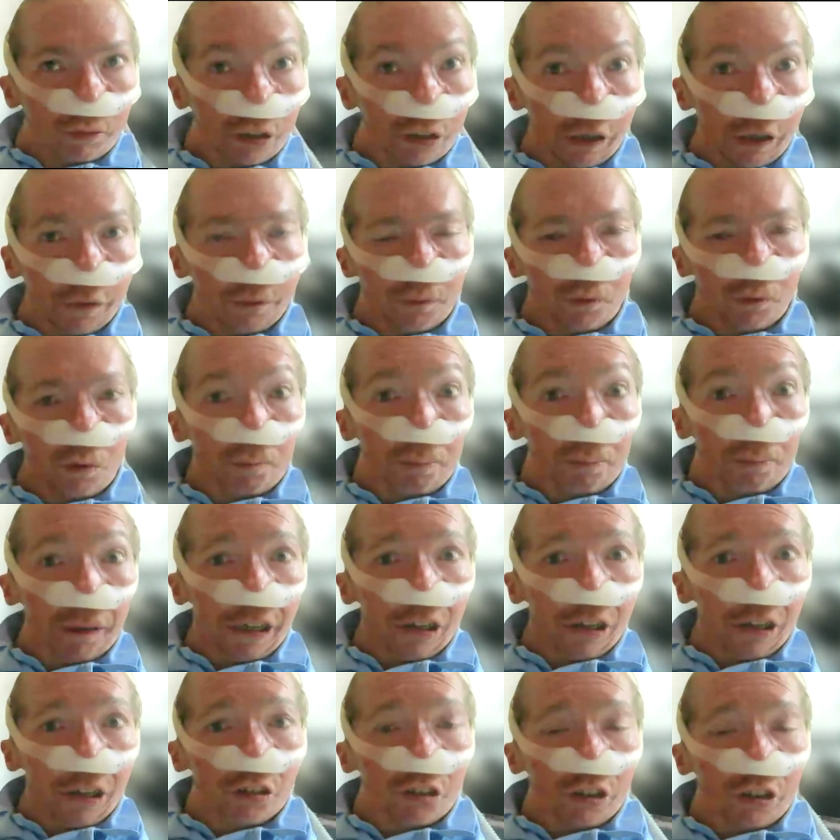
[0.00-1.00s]
several
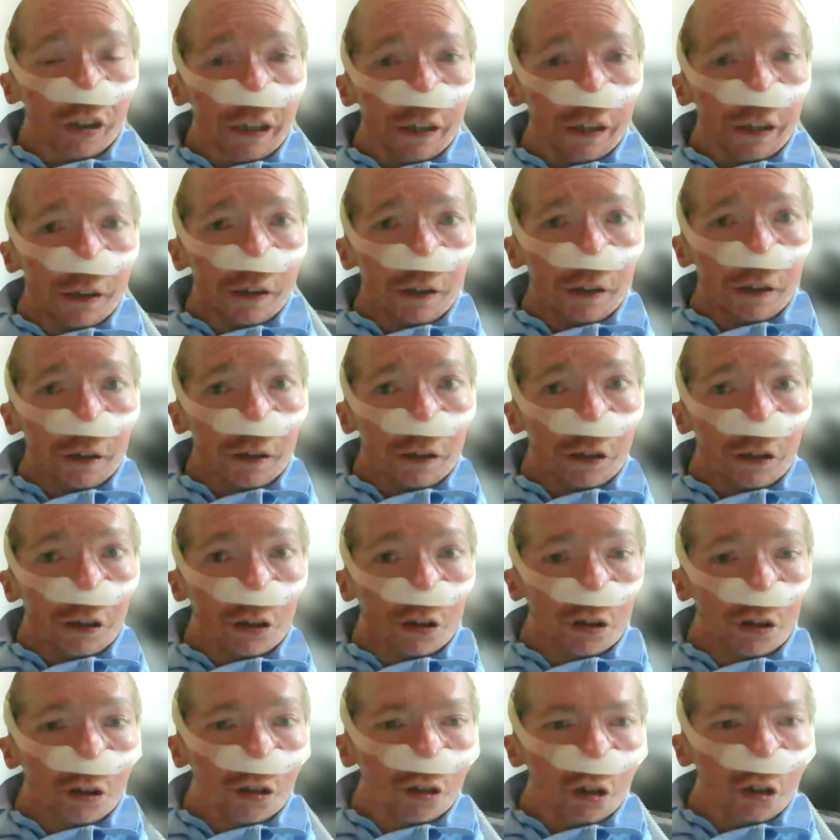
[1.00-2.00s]
PhD
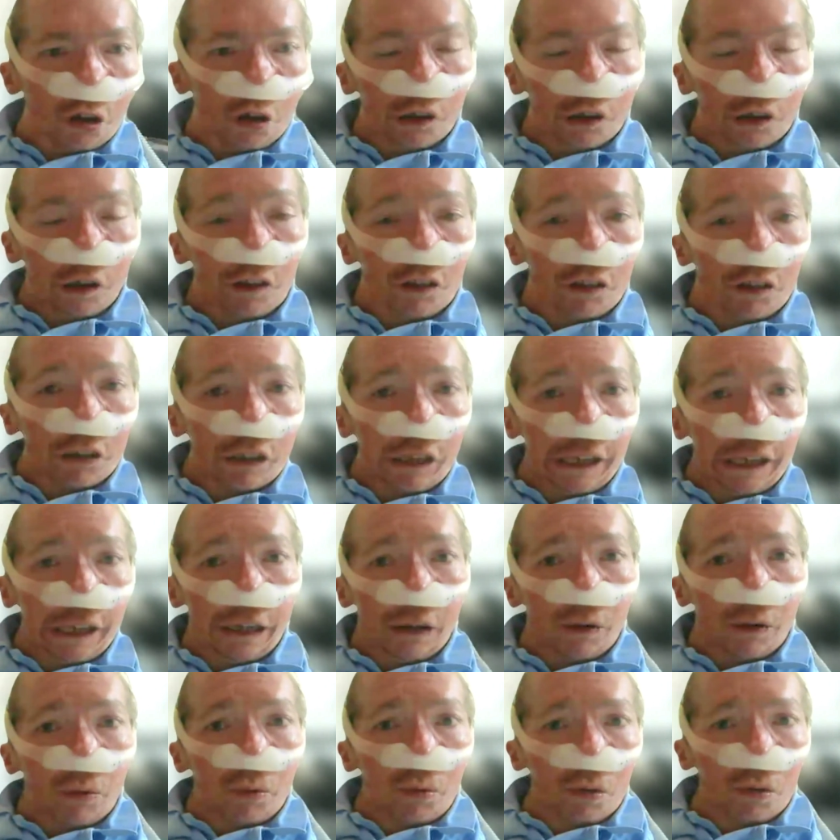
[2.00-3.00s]
students
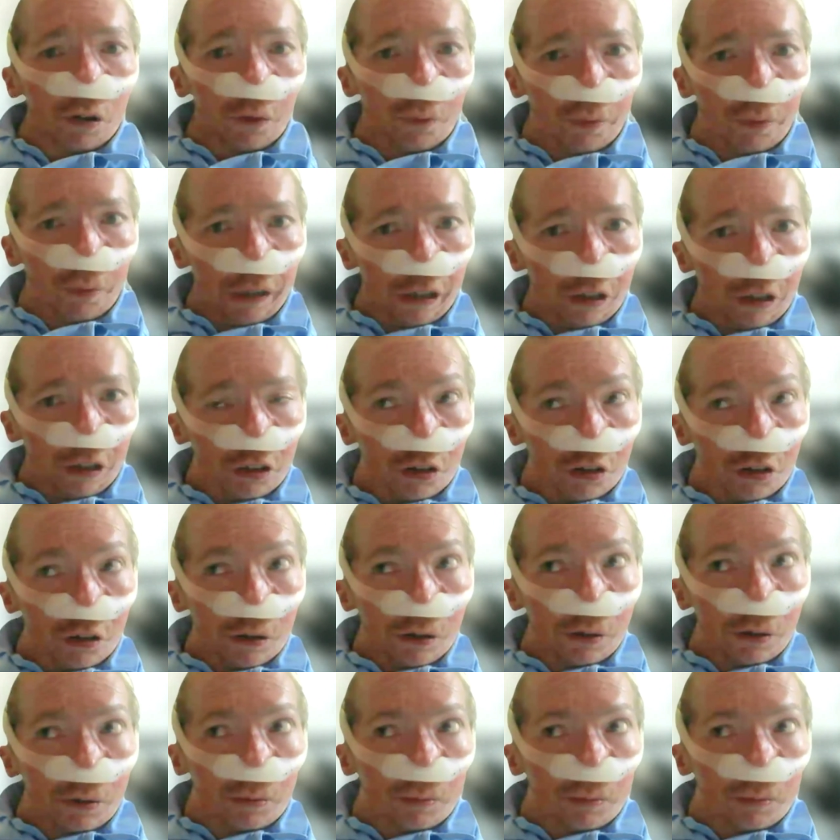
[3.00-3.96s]
now, all of which